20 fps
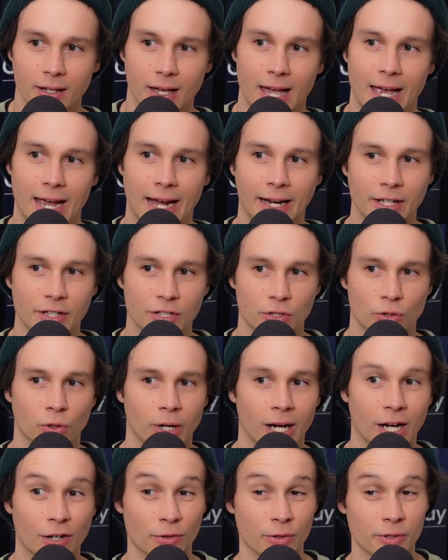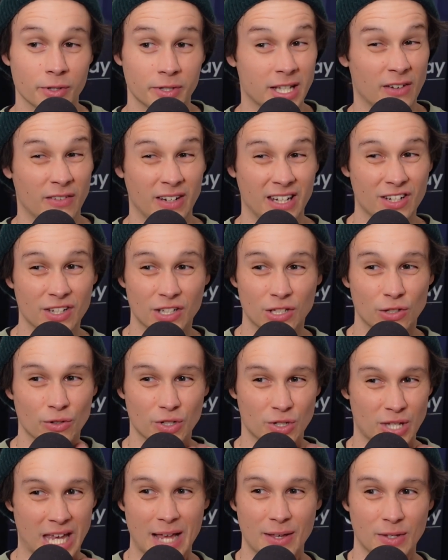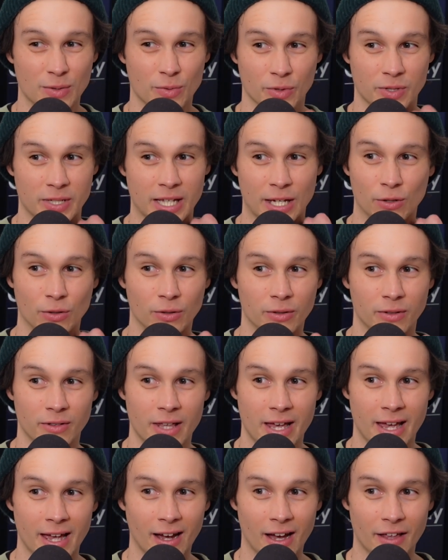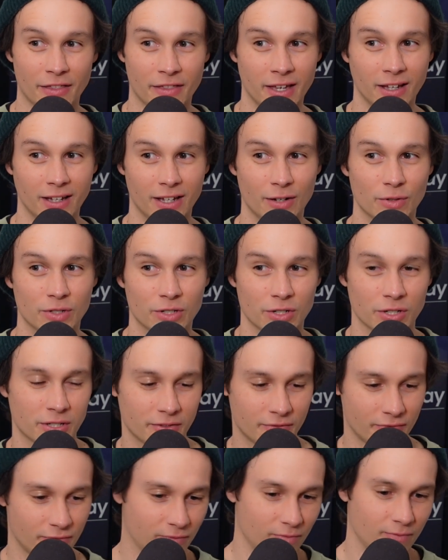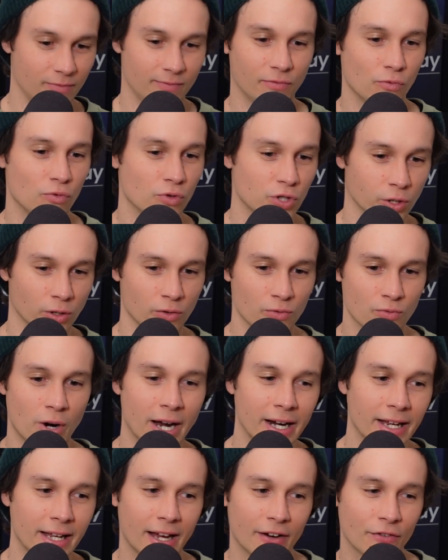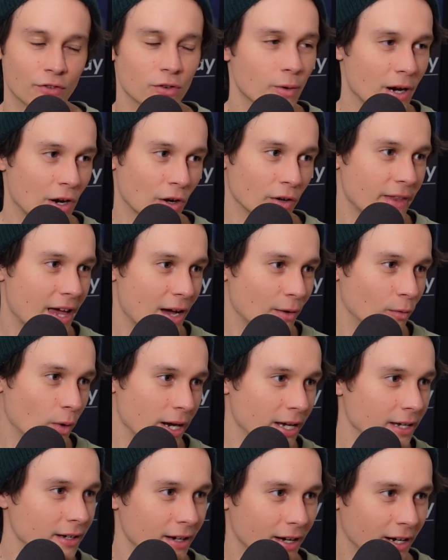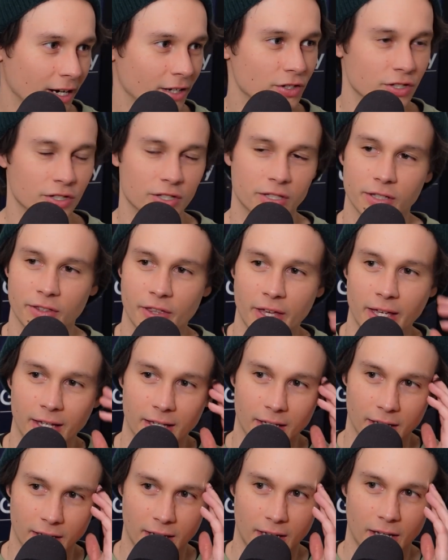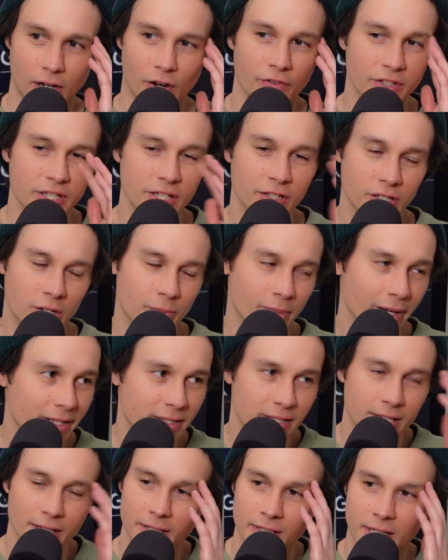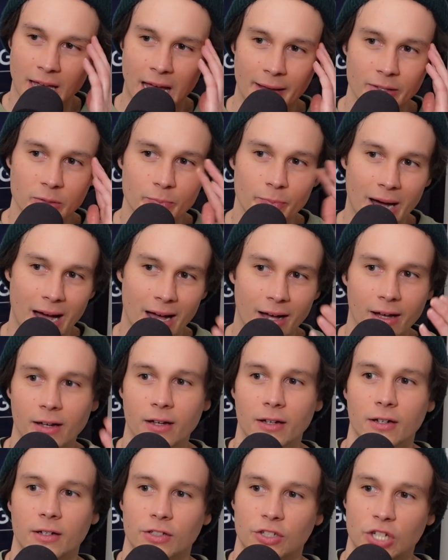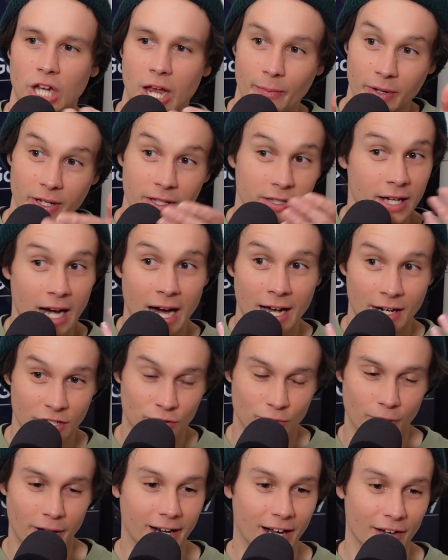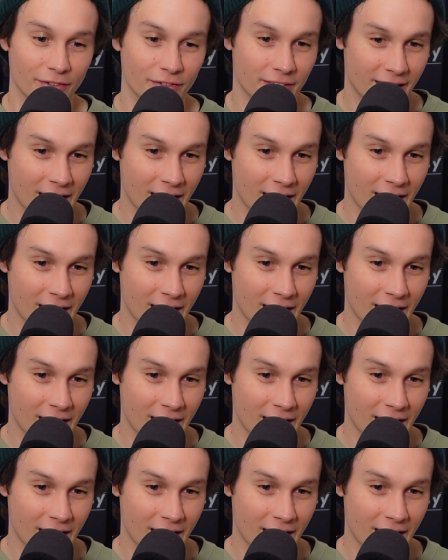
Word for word: and he scored 107. He just looks heaps more settled there. I think he was just sort of running everywhere on yeah. that wing, and I just think obviously he's only played six games, but Champion Data straight after the